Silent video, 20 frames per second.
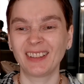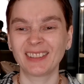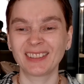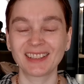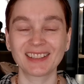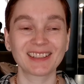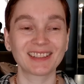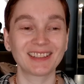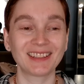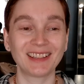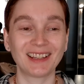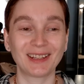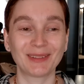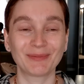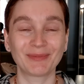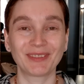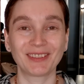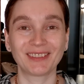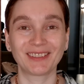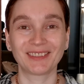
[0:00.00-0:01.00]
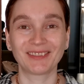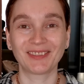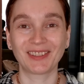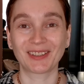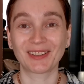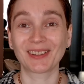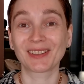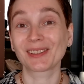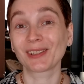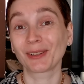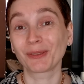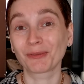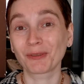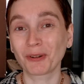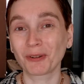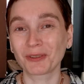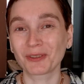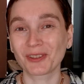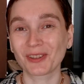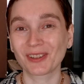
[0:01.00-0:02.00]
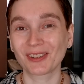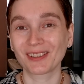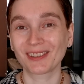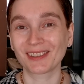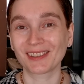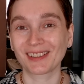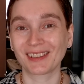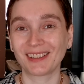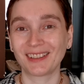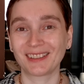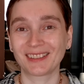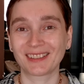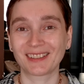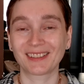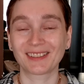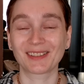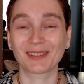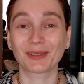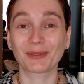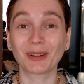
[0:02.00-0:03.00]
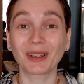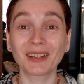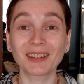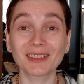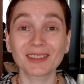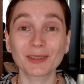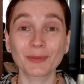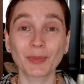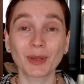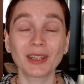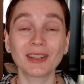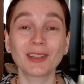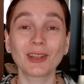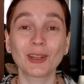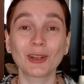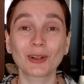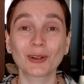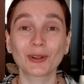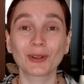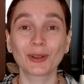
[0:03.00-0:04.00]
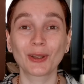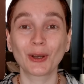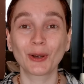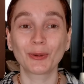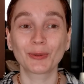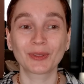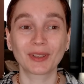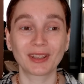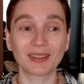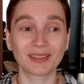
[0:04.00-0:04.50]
Honestly, I'm feeling very self-conscious and stressed being here alone,